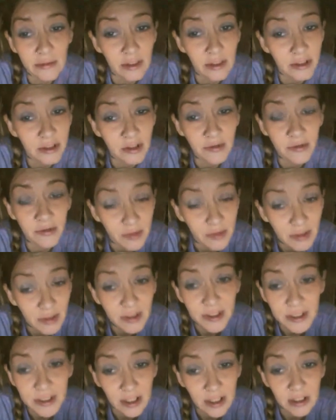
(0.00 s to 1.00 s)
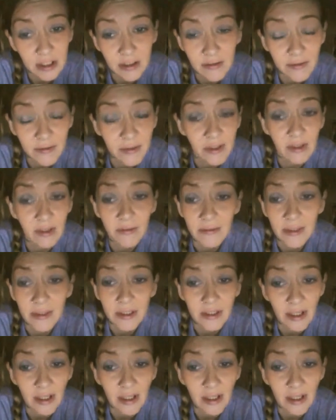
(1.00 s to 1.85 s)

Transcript: Like she was really standing in front of me.